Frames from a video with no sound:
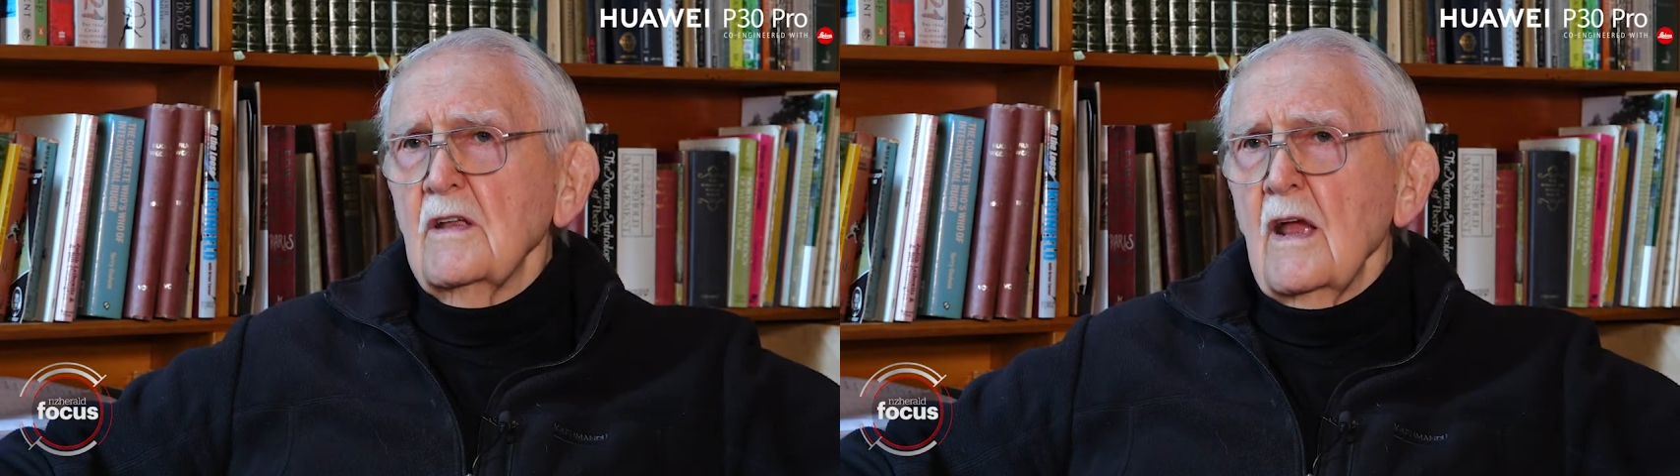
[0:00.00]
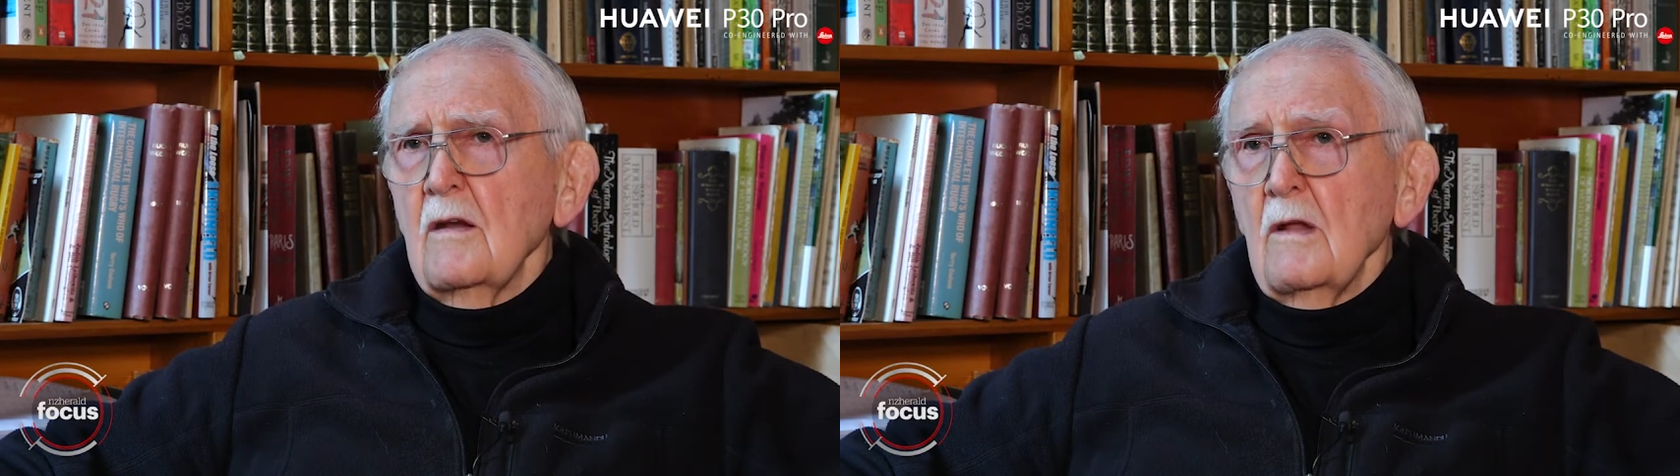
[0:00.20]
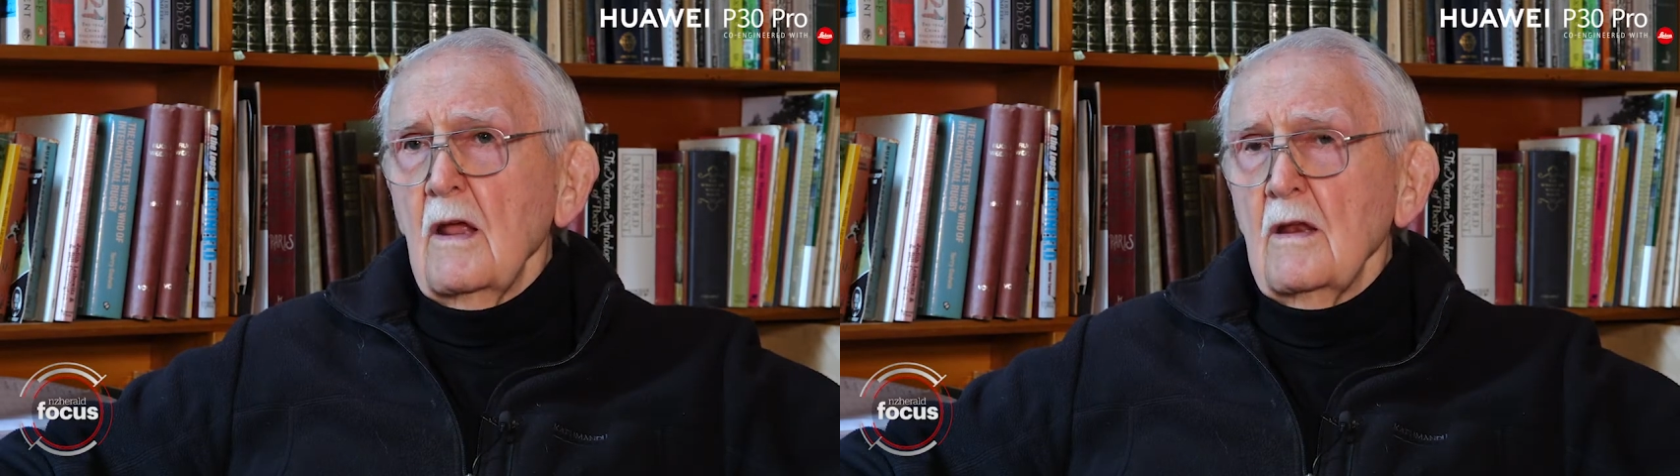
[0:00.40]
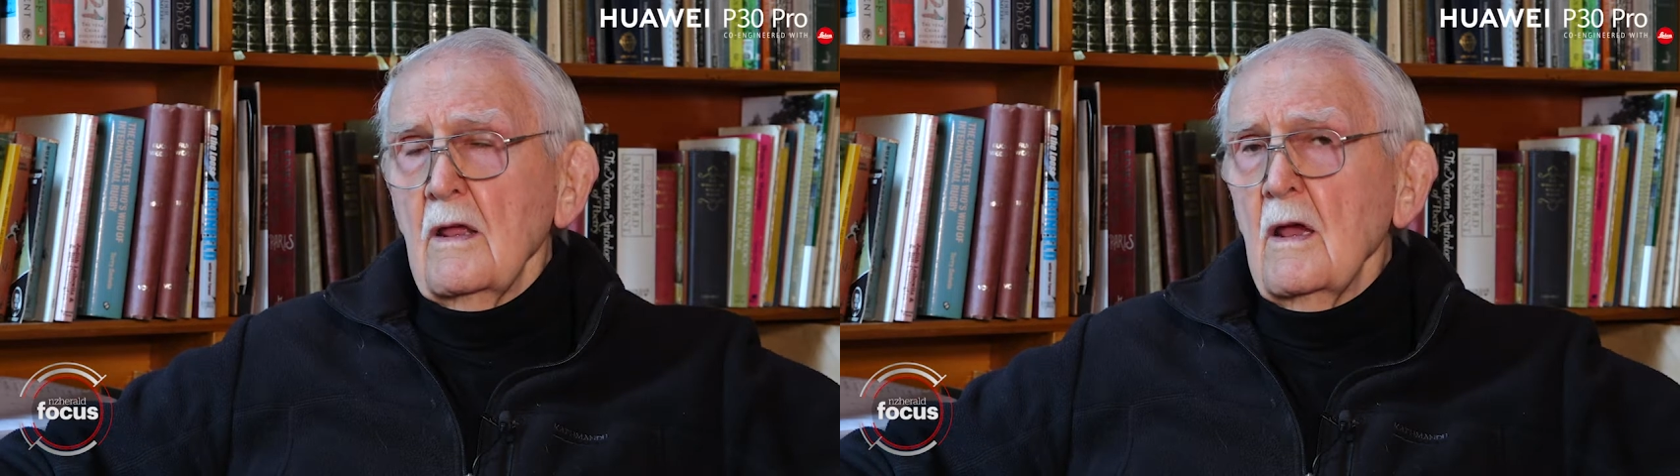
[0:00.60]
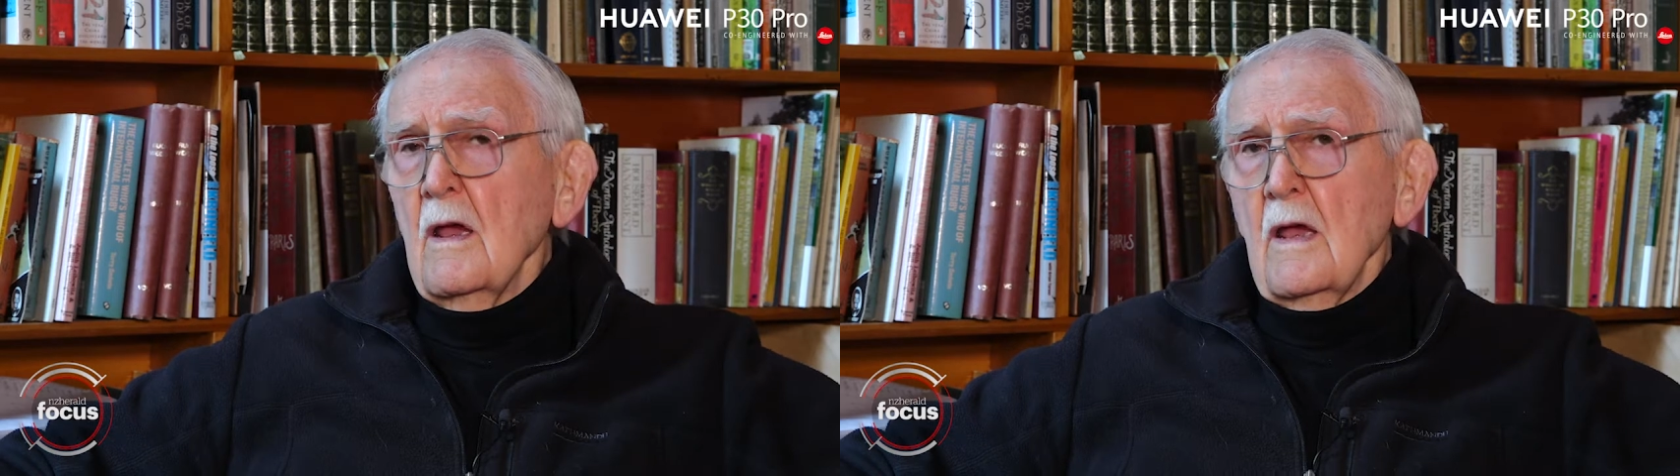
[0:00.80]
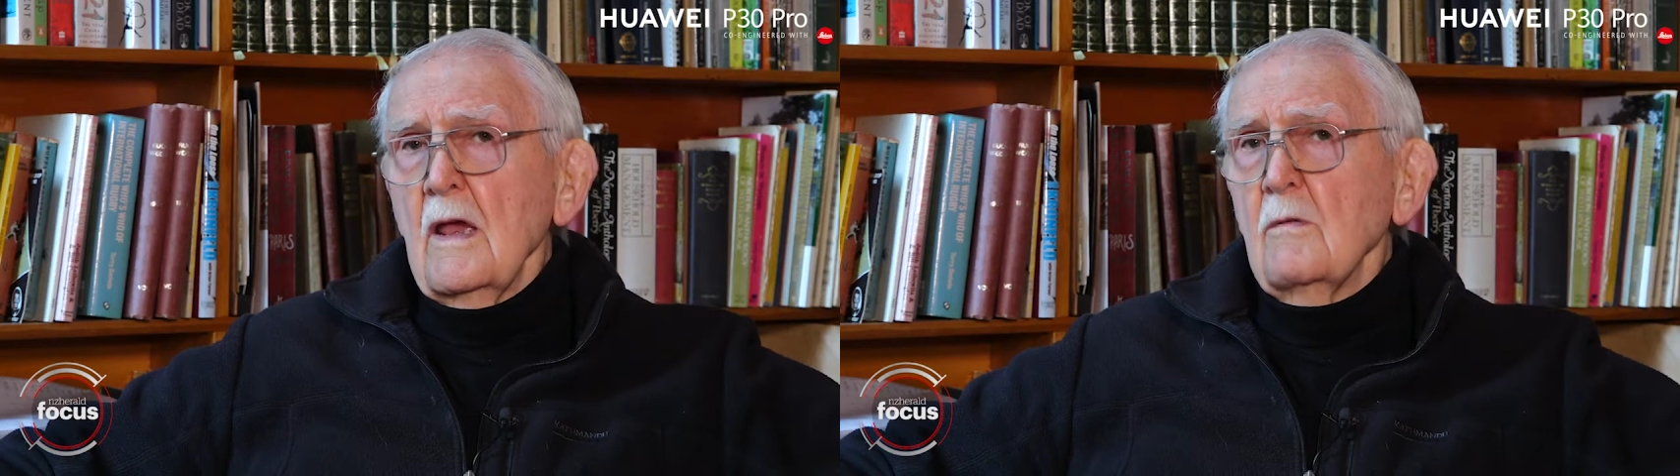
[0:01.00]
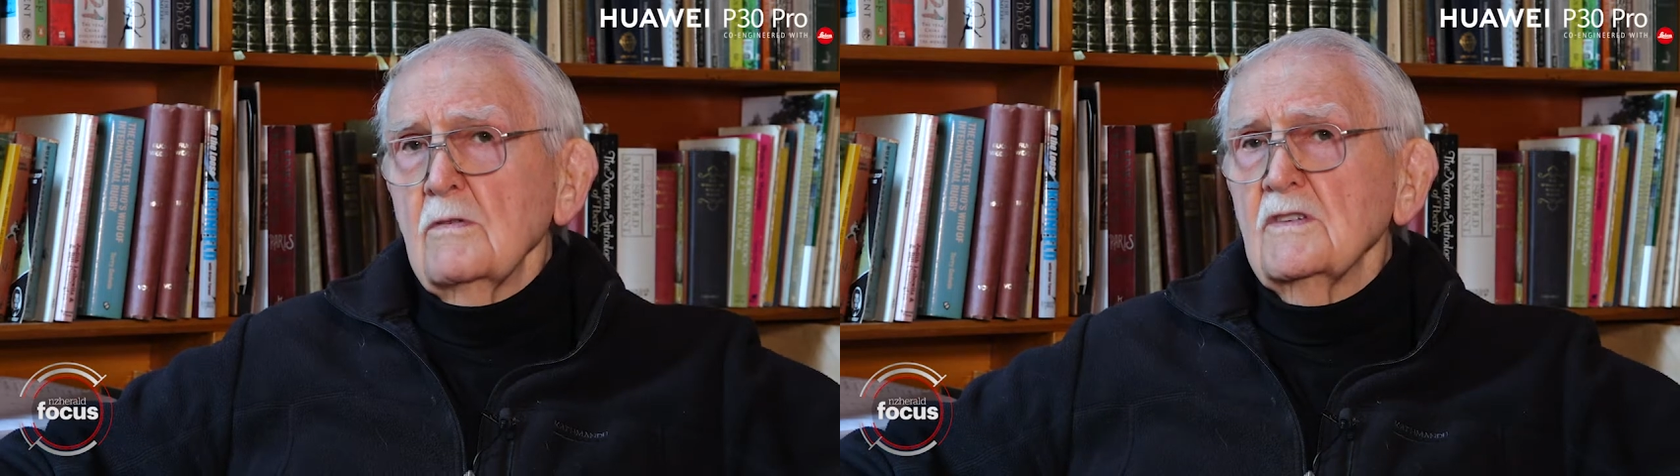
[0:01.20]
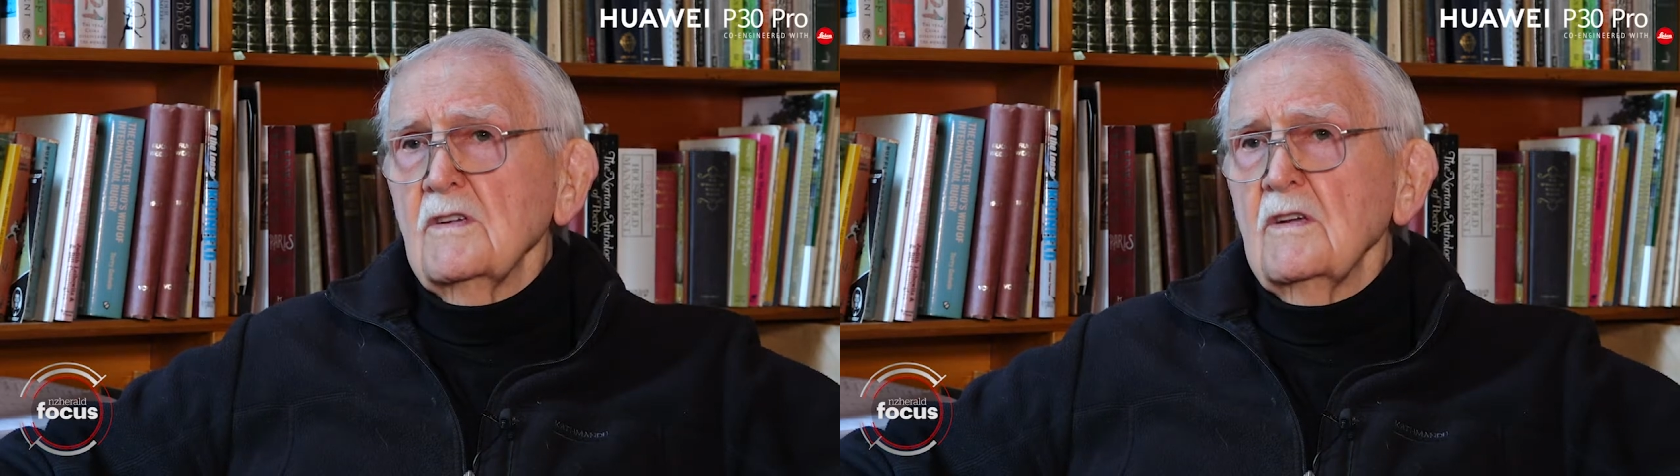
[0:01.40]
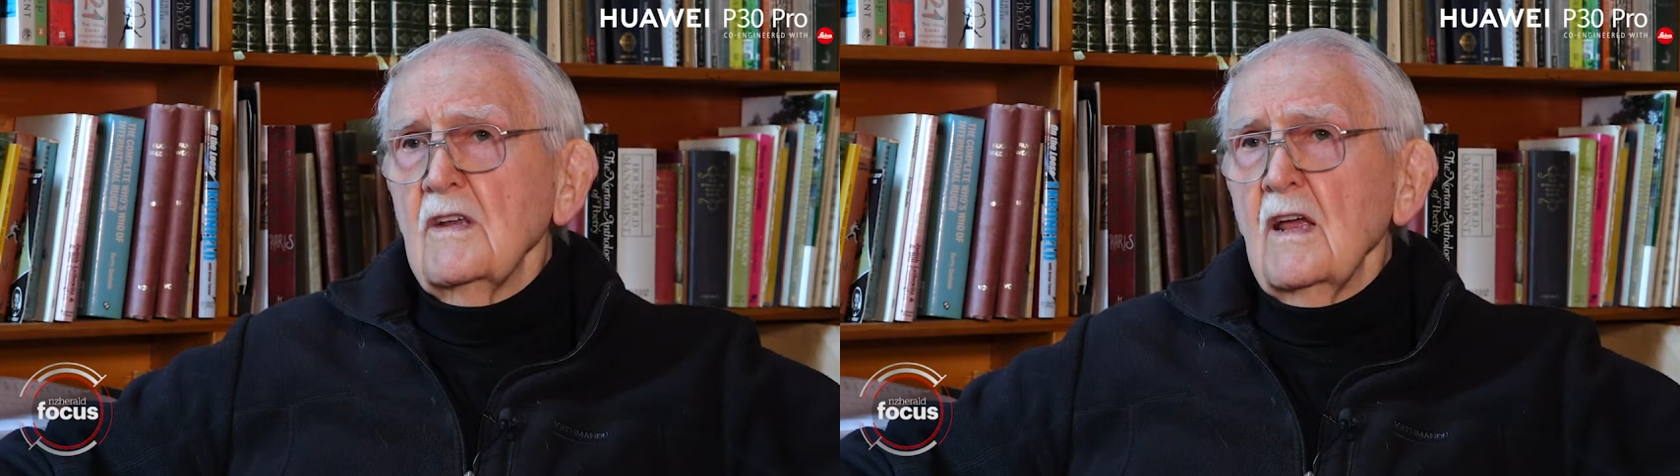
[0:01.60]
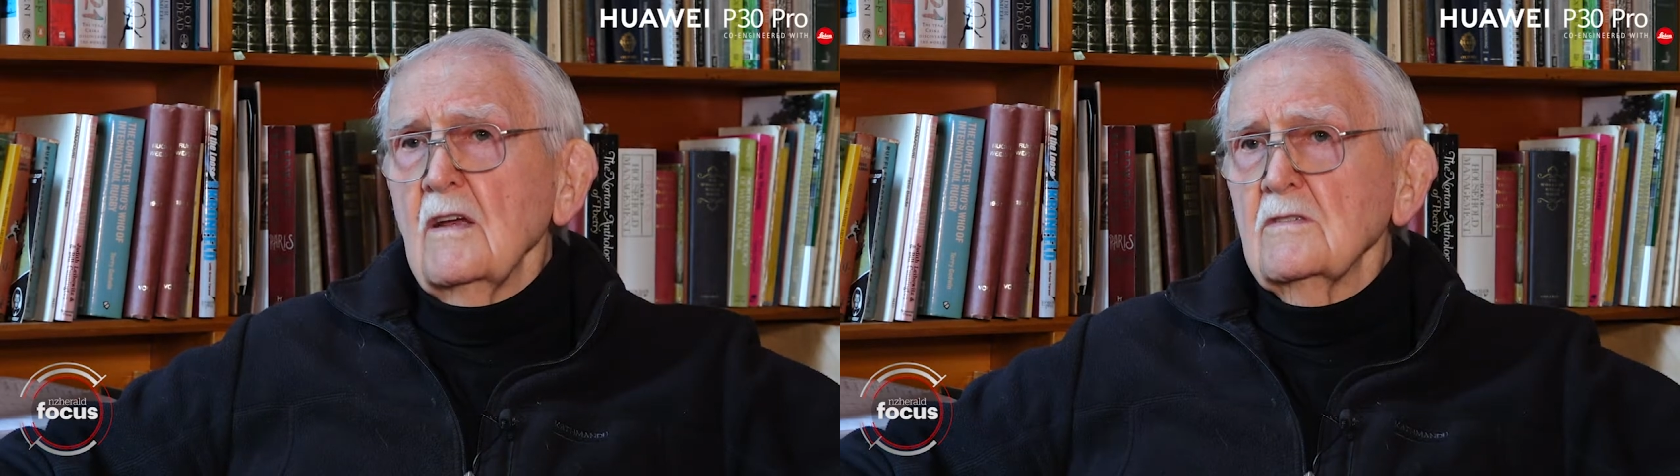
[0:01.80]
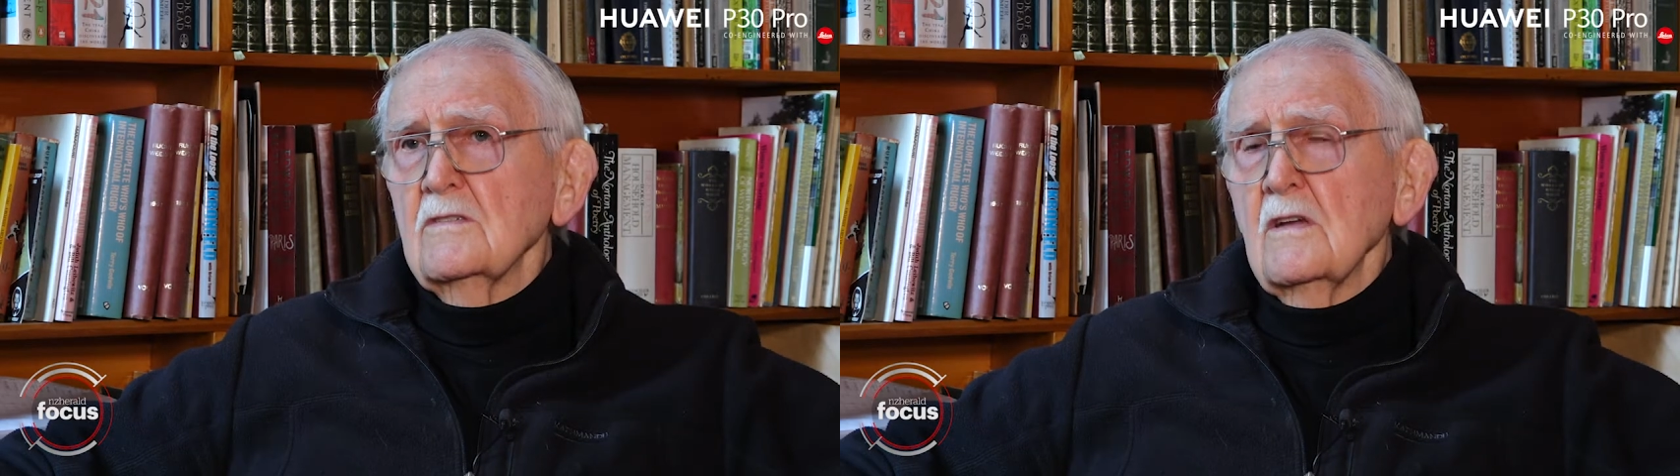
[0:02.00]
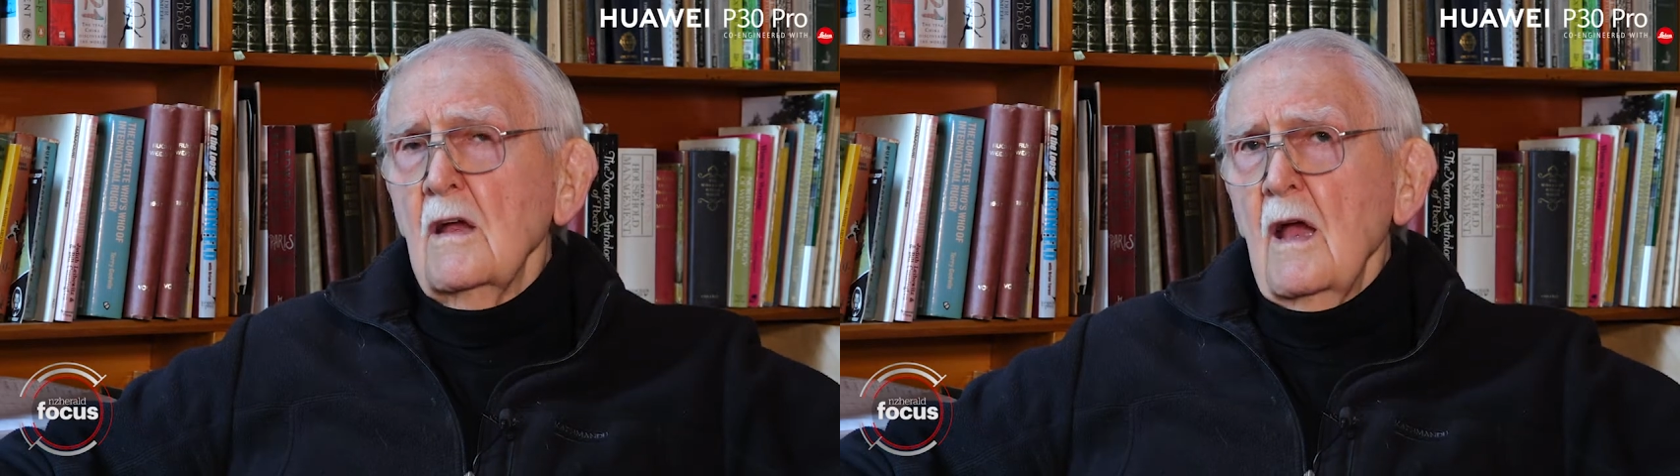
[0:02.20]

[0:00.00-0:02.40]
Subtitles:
Dad," and he was in tears.